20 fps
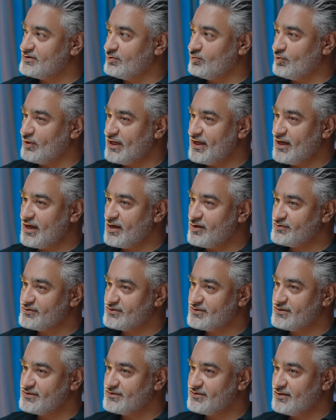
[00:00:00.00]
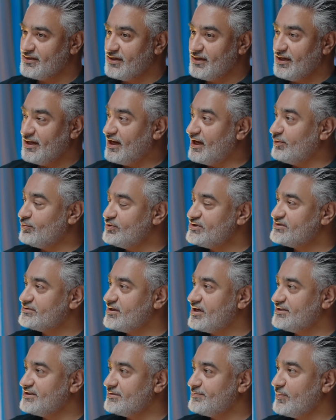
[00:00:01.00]
and warehouses, and we
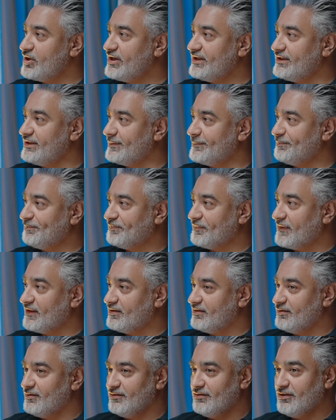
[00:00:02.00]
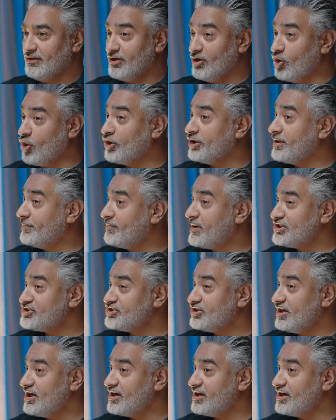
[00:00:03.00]
started mining, you know, on a much